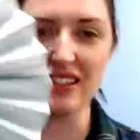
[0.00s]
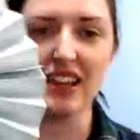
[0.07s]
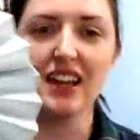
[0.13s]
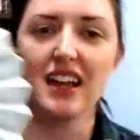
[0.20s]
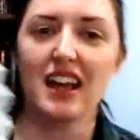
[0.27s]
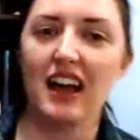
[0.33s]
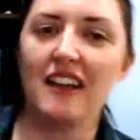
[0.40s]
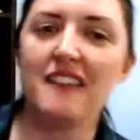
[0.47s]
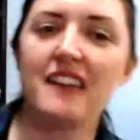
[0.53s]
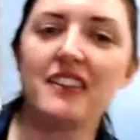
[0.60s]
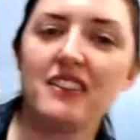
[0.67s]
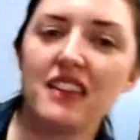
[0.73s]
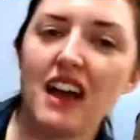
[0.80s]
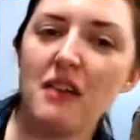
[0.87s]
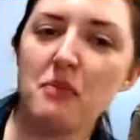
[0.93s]
And then
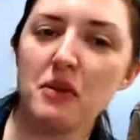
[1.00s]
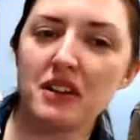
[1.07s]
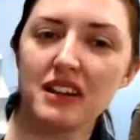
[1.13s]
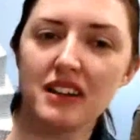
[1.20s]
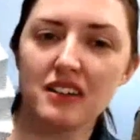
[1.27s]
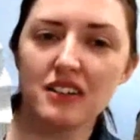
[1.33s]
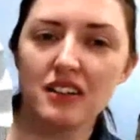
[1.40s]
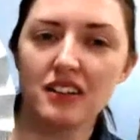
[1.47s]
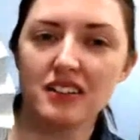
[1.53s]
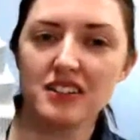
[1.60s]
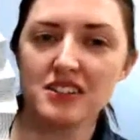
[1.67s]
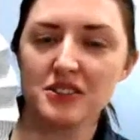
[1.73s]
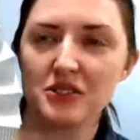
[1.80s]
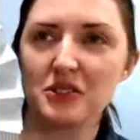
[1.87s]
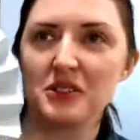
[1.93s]
I put a little
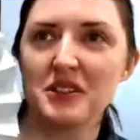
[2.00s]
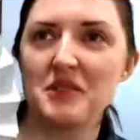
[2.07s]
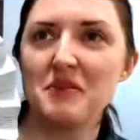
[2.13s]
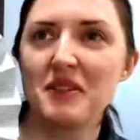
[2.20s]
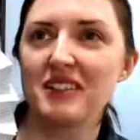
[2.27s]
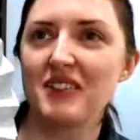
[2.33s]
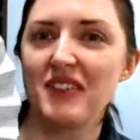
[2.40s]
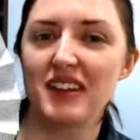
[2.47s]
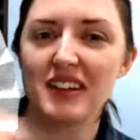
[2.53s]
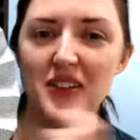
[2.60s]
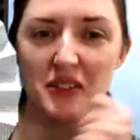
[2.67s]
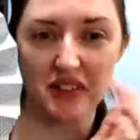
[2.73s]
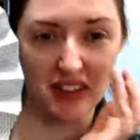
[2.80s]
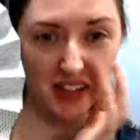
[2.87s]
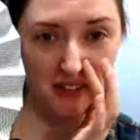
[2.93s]
circle in the middle to make it
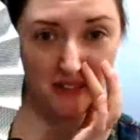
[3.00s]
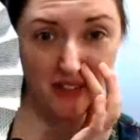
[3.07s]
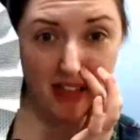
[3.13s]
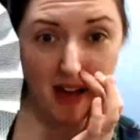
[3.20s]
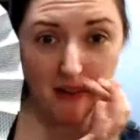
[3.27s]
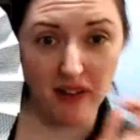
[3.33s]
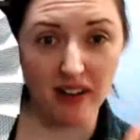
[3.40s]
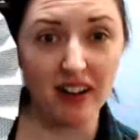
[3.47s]
look like a flower.